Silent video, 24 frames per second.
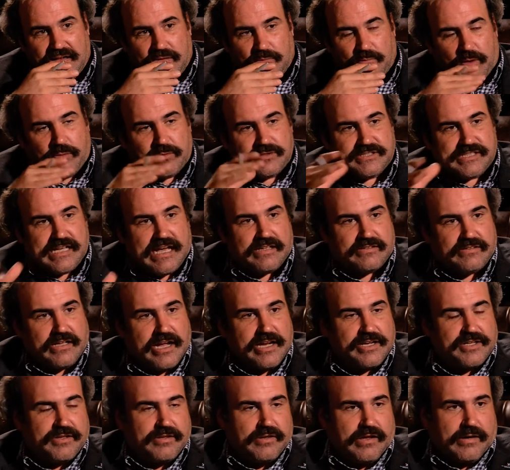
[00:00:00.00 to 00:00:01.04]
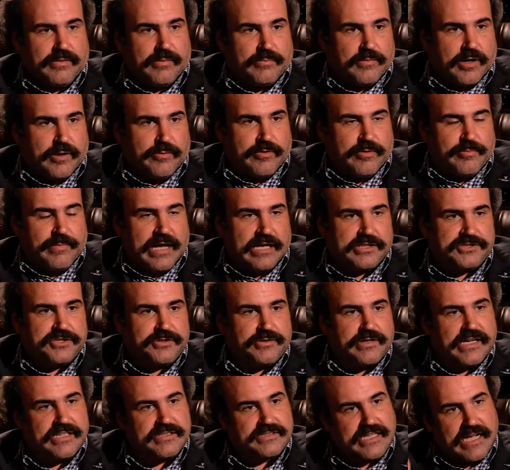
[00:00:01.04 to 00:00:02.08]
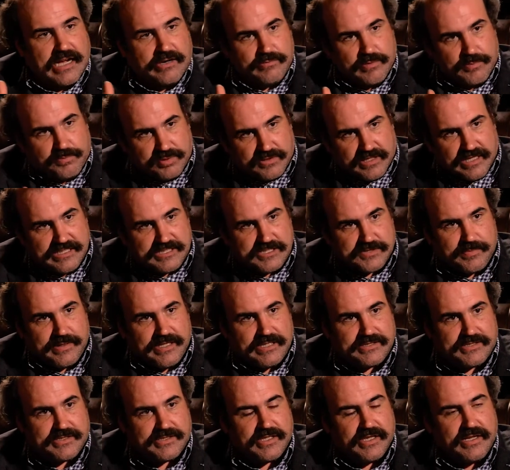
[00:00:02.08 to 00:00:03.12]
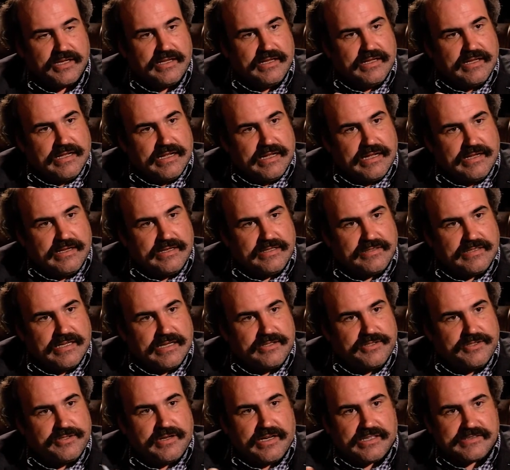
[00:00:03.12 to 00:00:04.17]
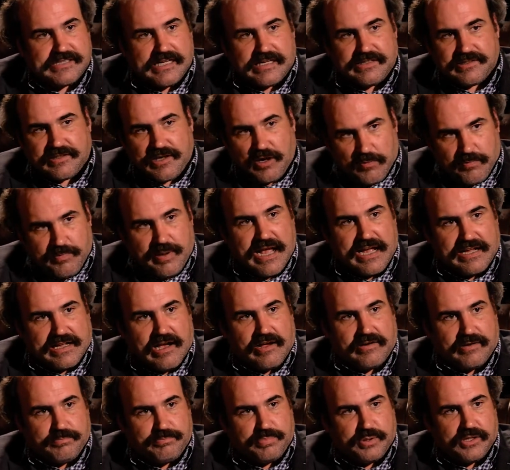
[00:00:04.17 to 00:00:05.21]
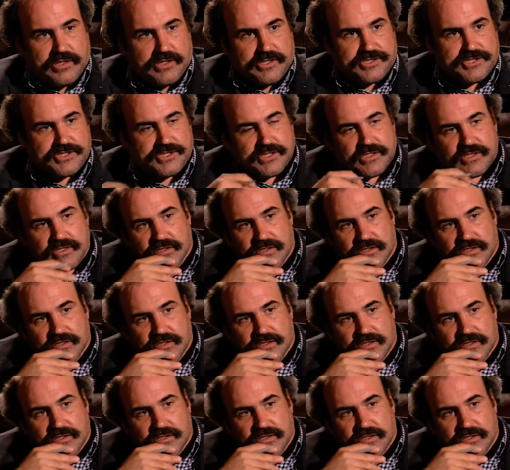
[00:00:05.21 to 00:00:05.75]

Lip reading: What was that like? I would imagine you guys got replacements, and you guys had to go back out and push.